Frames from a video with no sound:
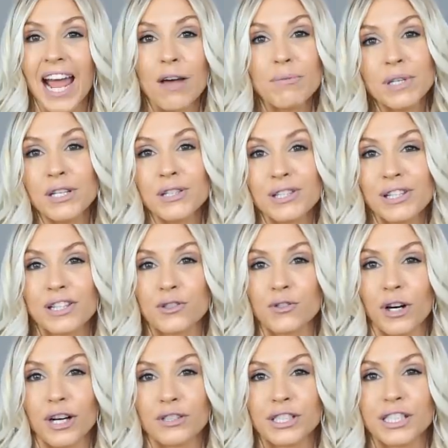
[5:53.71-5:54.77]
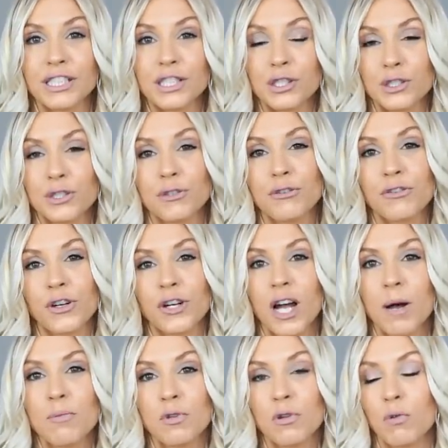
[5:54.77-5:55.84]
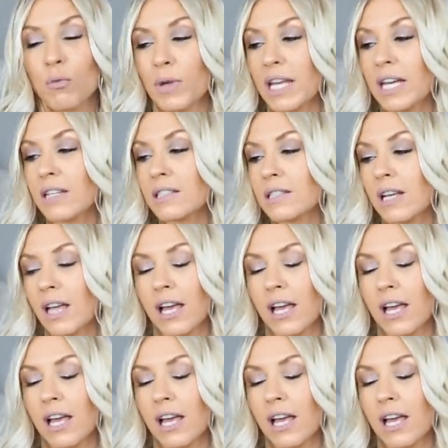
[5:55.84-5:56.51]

have been using these dryer sheets too for a couple of weeks